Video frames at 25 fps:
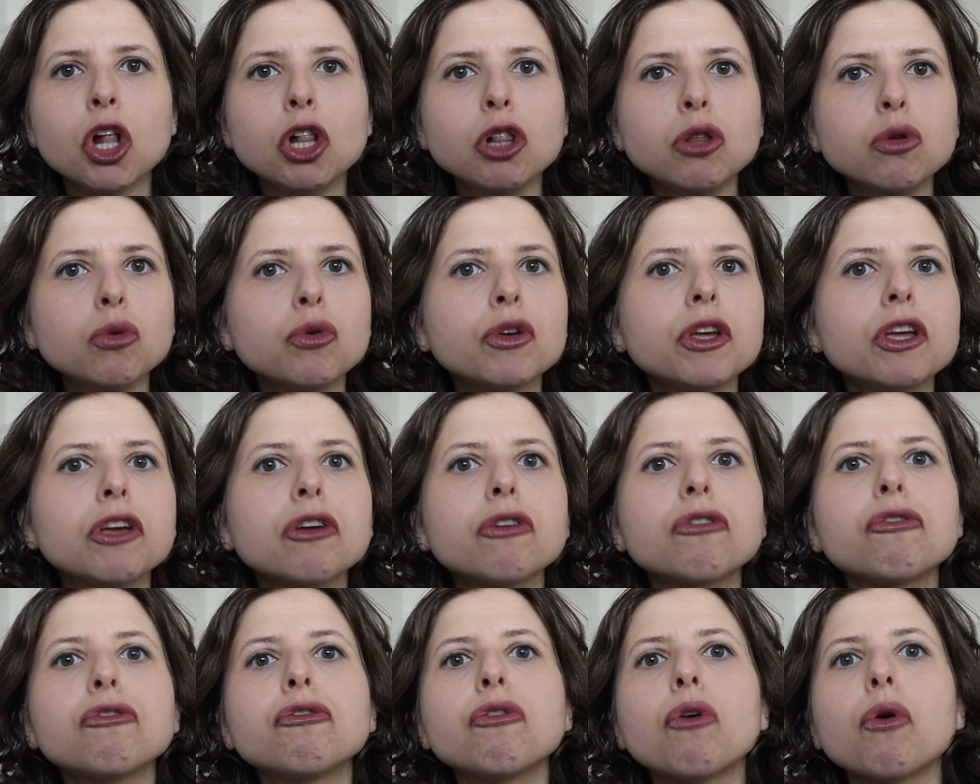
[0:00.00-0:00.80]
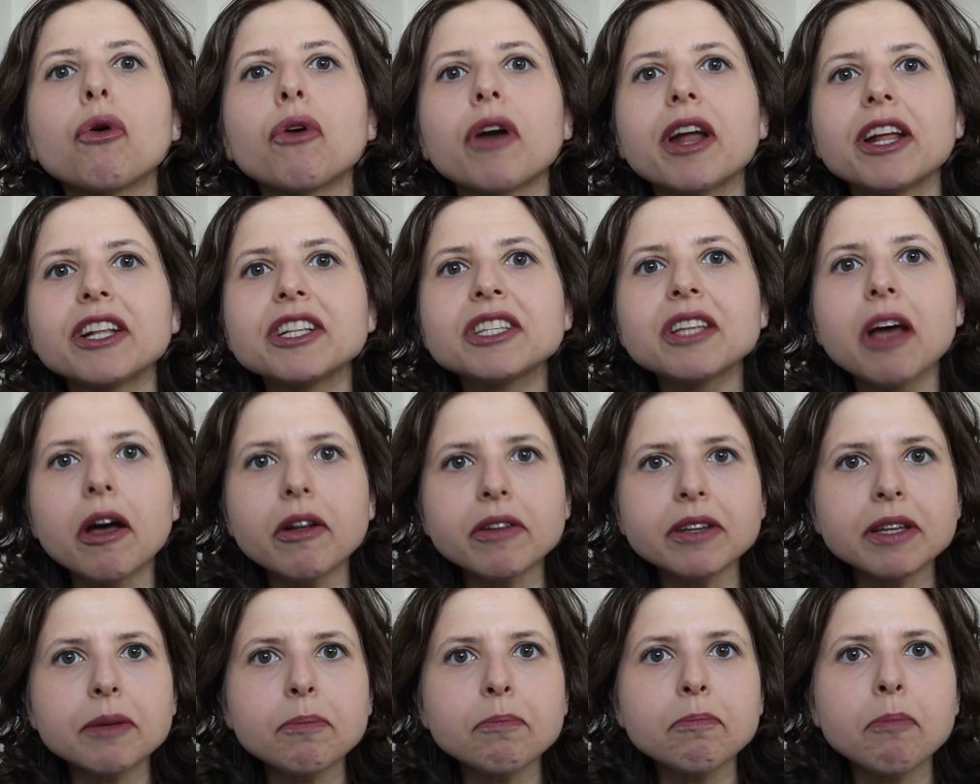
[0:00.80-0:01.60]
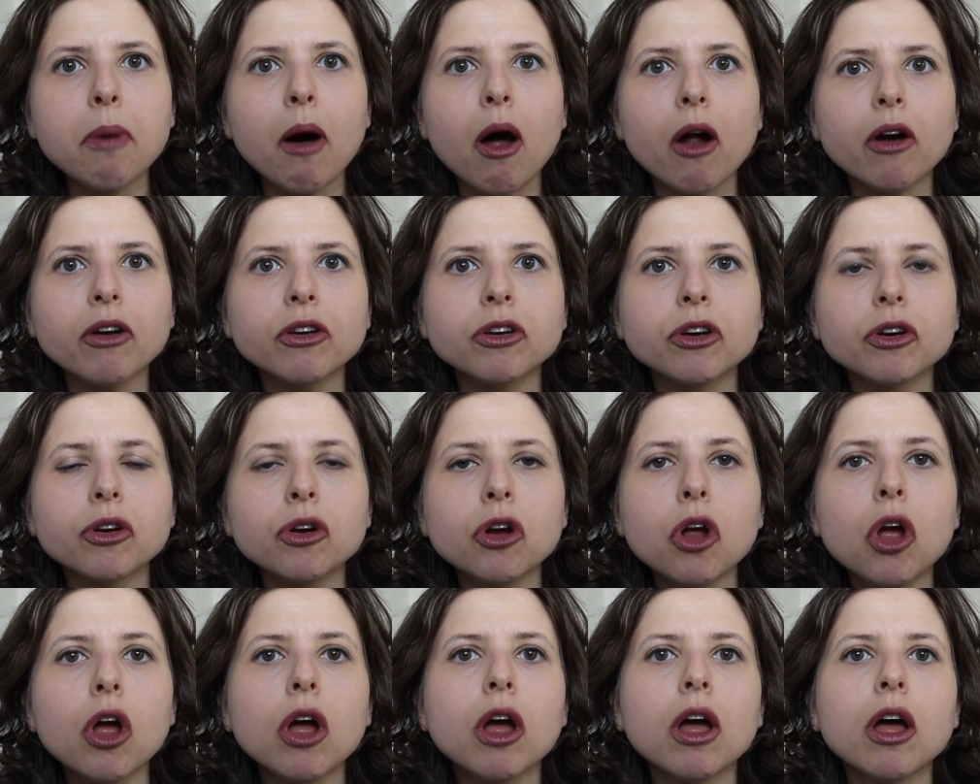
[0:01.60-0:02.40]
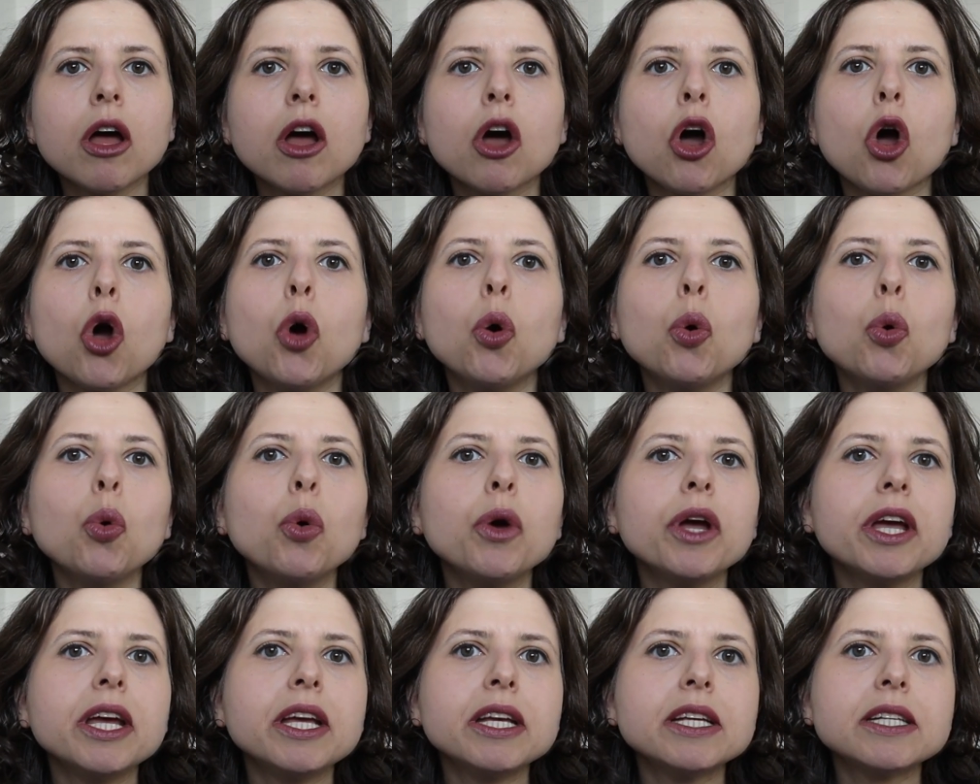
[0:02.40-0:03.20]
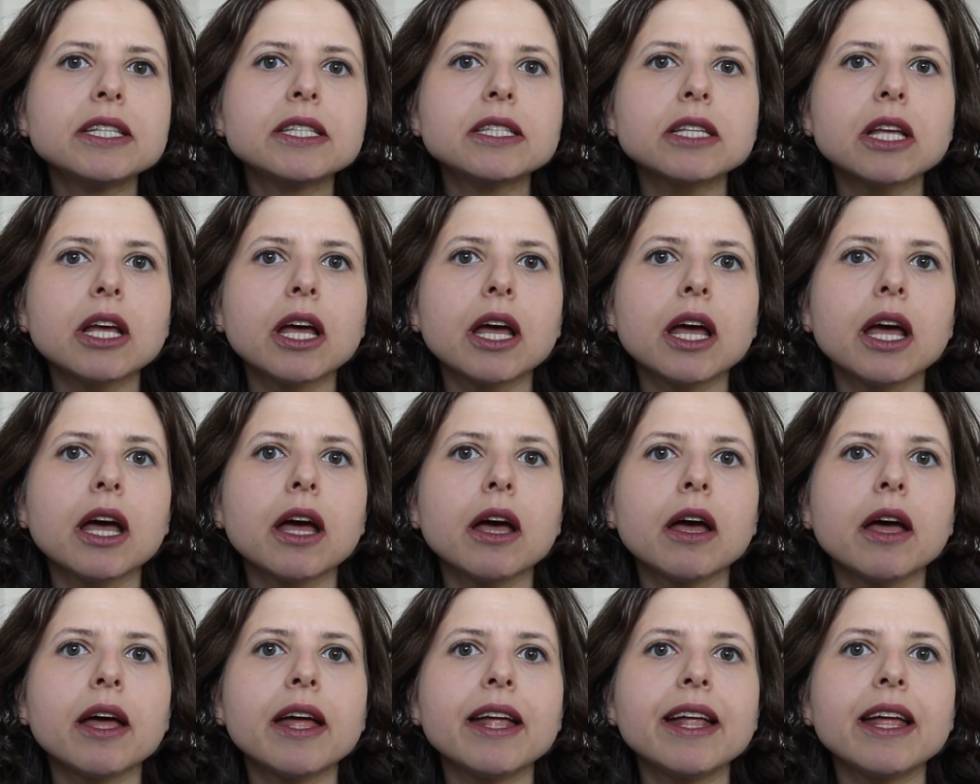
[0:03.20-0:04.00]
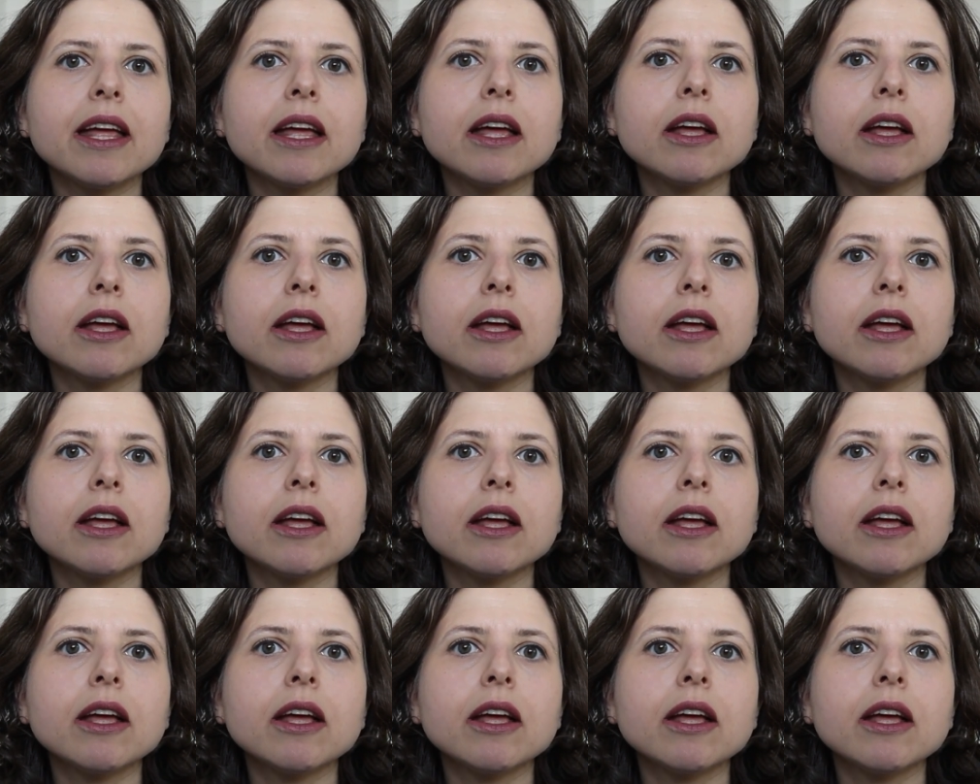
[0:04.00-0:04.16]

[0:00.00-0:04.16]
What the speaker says: looking for a tandem partner who is a